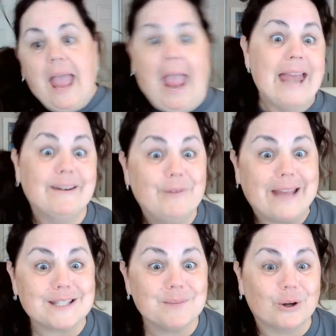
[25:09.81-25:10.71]
And we
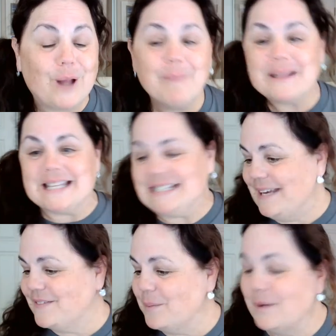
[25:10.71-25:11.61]
got some more comments. Let's
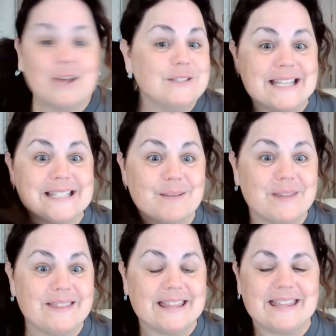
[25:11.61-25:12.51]
see if someone else has
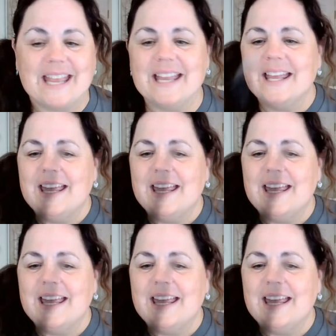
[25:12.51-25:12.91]
something that they